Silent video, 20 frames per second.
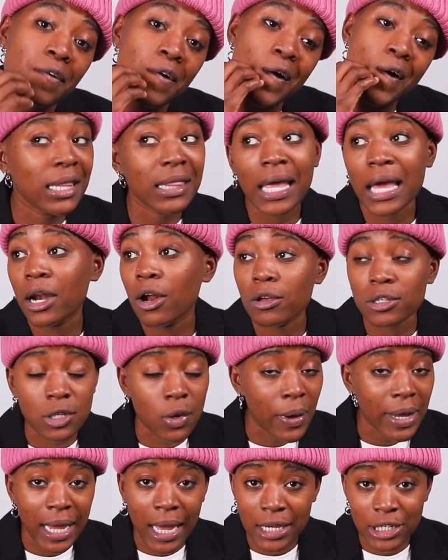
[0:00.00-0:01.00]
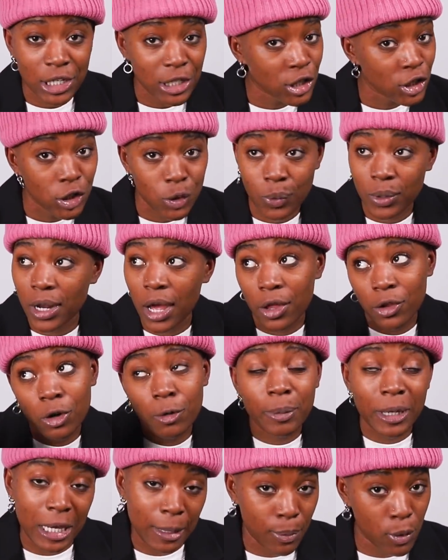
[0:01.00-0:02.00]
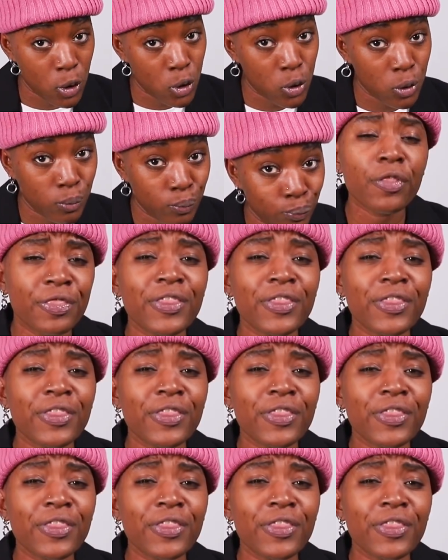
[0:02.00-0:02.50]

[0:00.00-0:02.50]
And that also ain't got shit to do with other people.